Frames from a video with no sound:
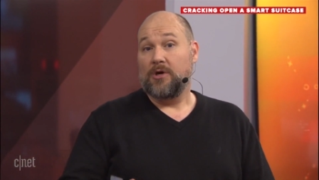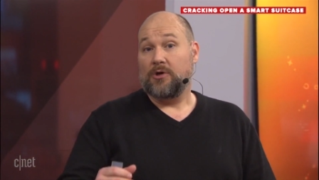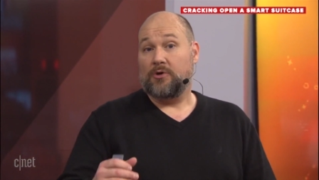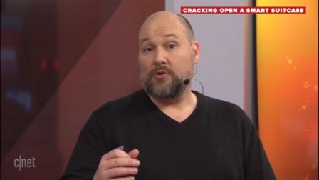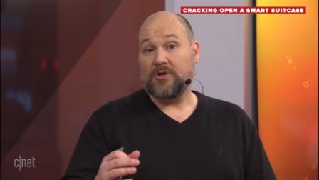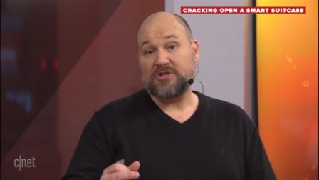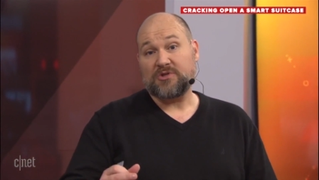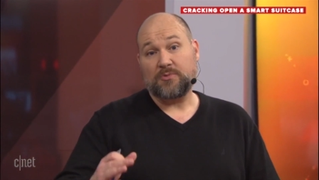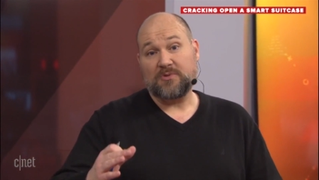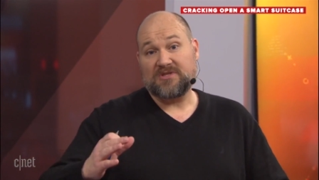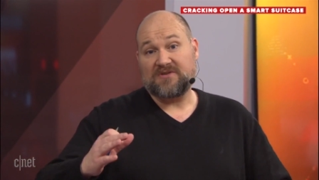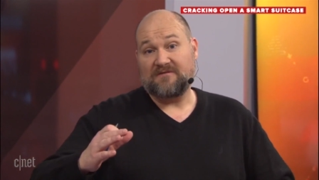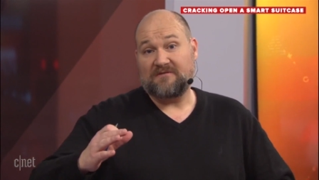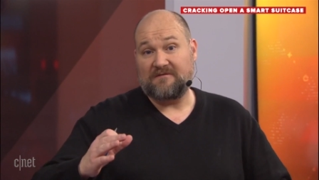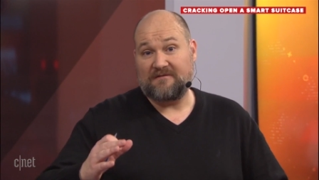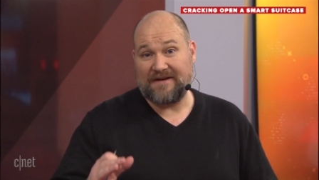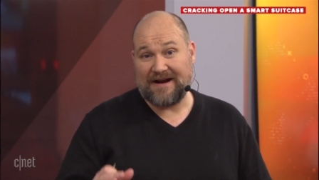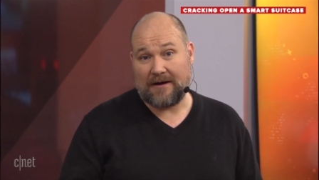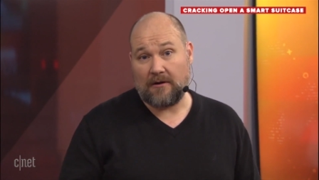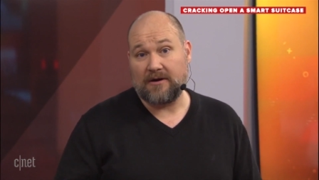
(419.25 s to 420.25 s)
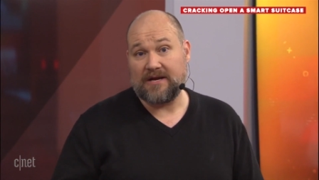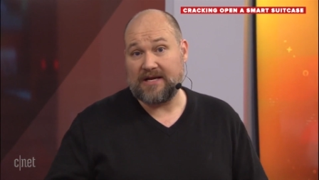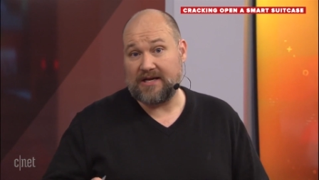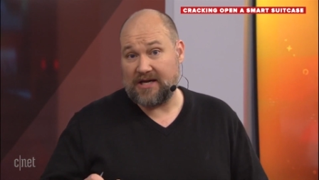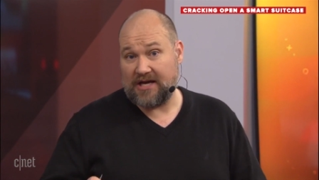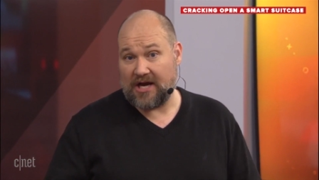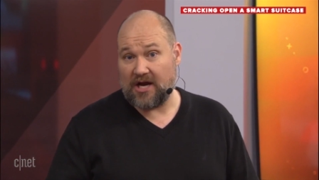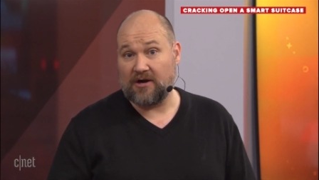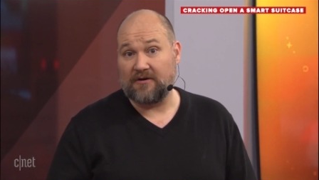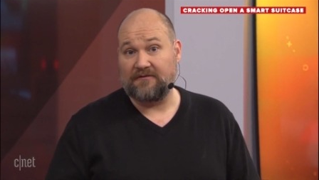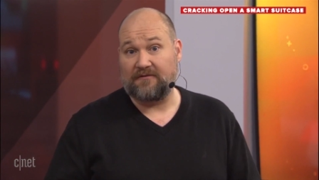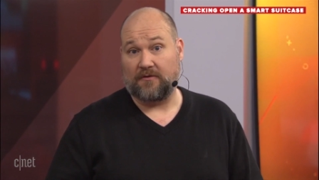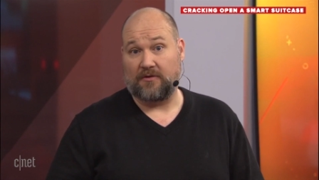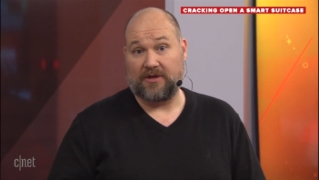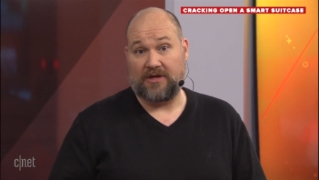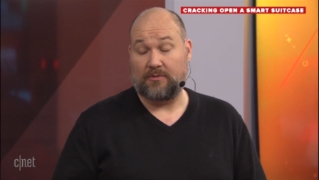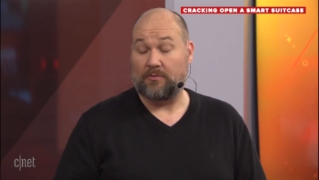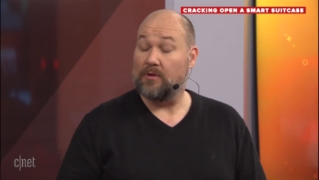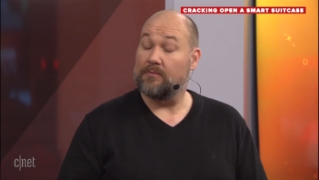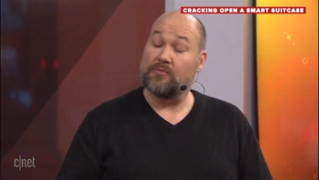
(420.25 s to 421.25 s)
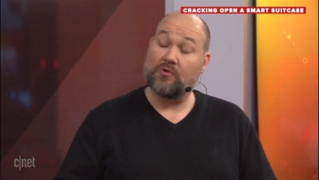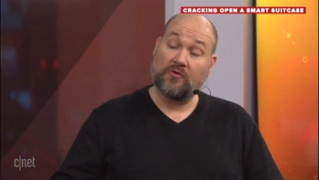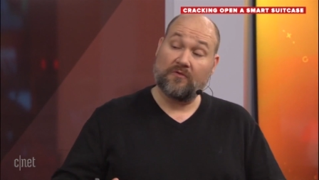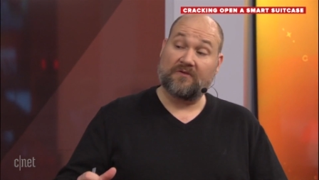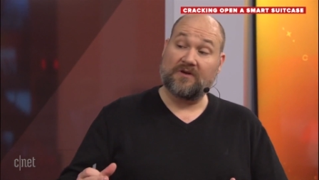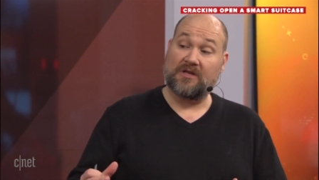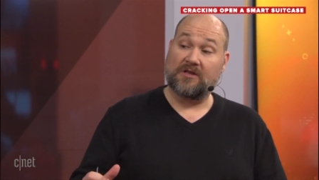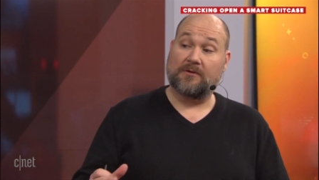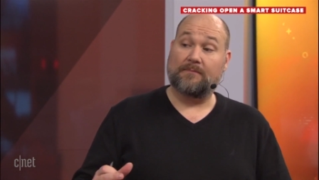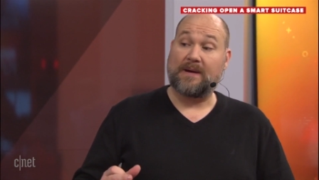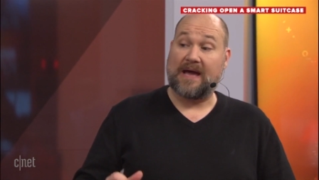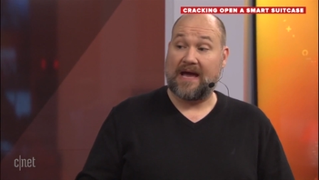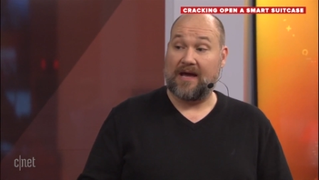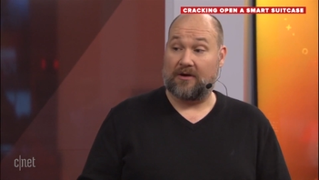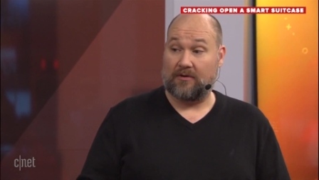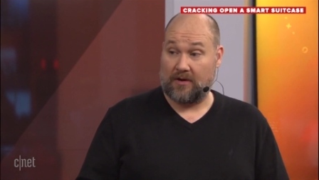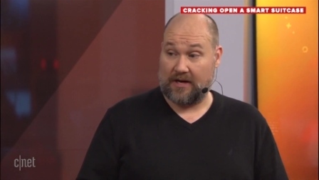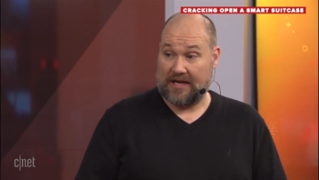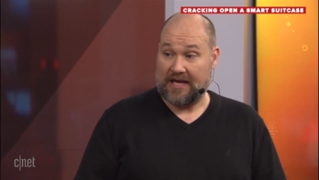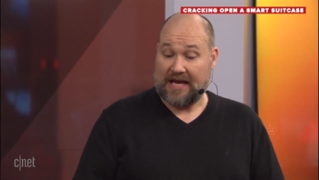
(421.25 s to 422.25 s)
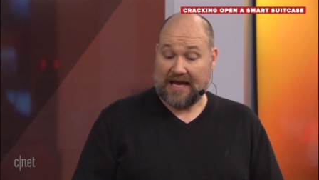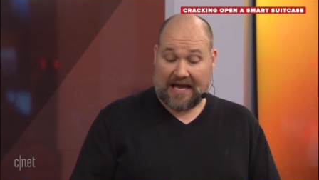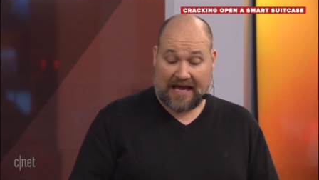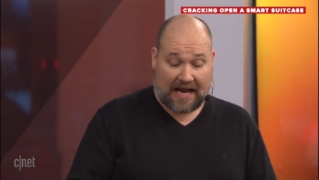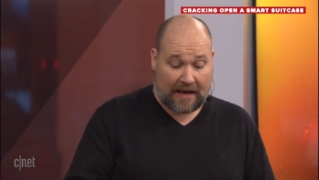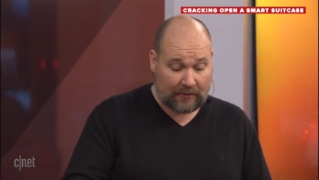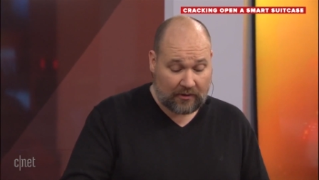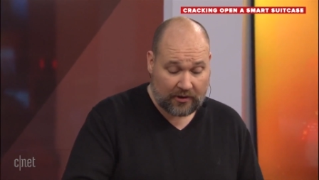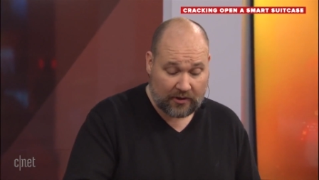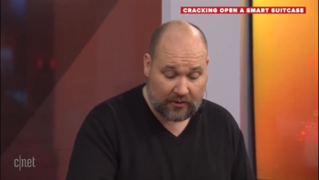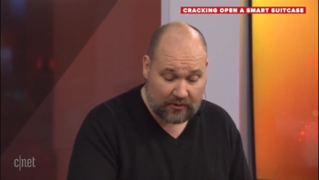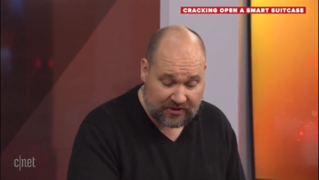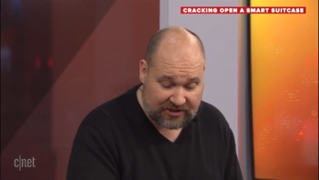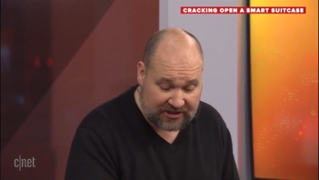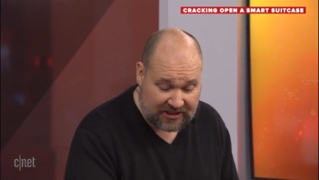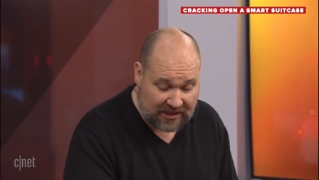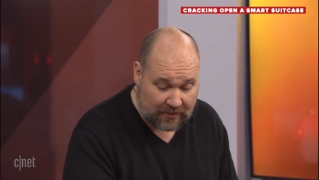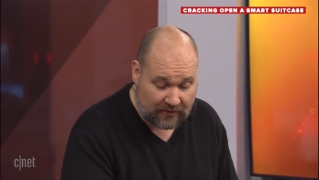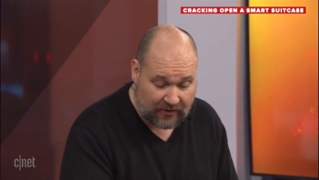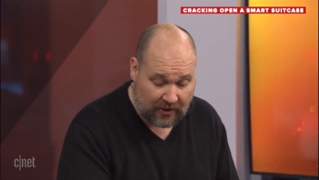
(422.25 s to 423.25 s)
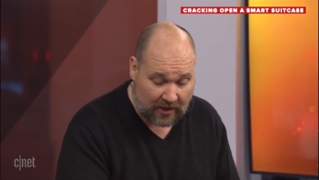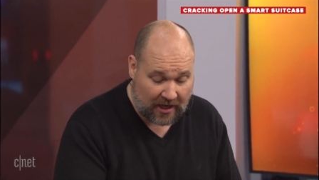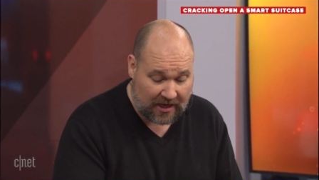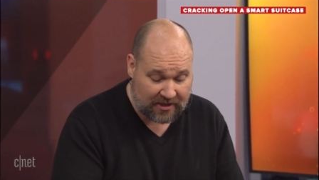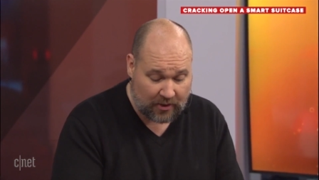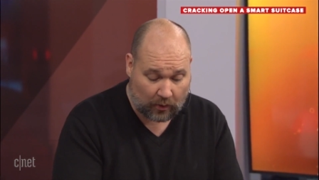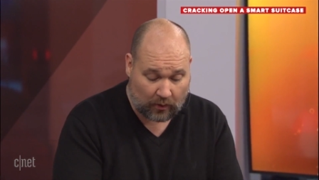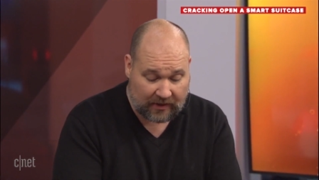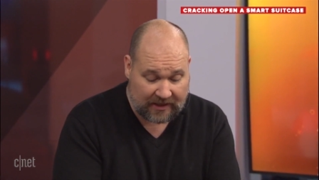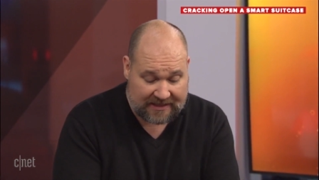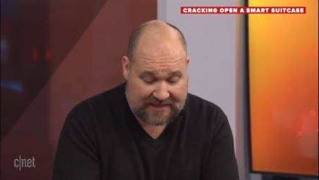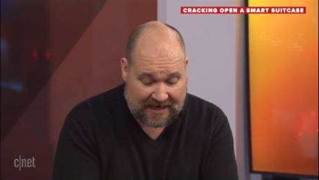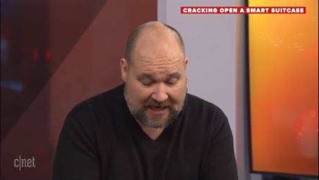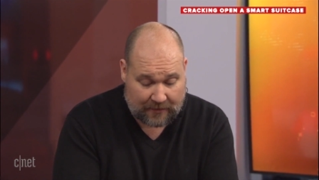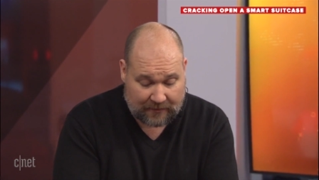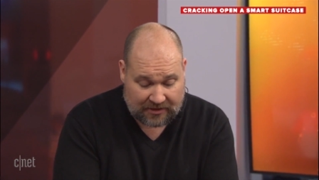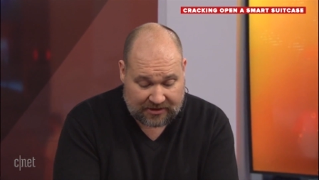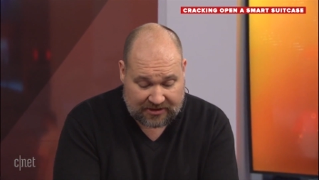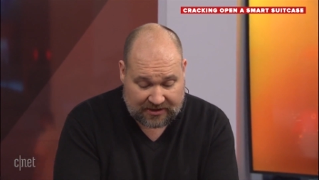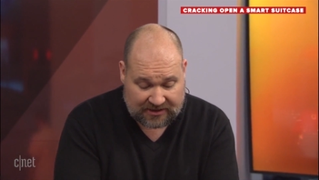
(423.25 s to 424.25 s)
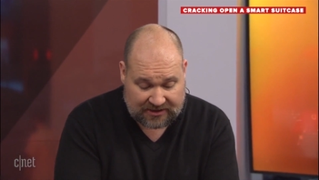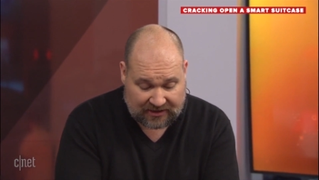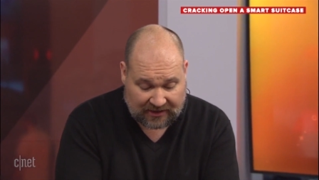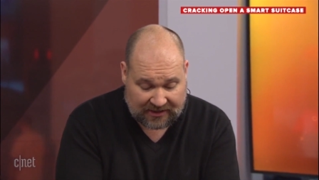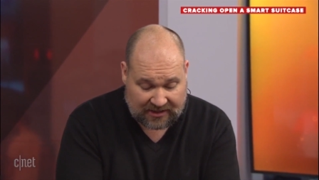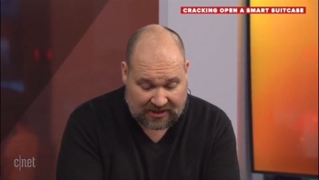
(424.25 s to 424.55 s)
Chris was very careful in removing the battery. And I'm going to do the same thing. I don't want to damage this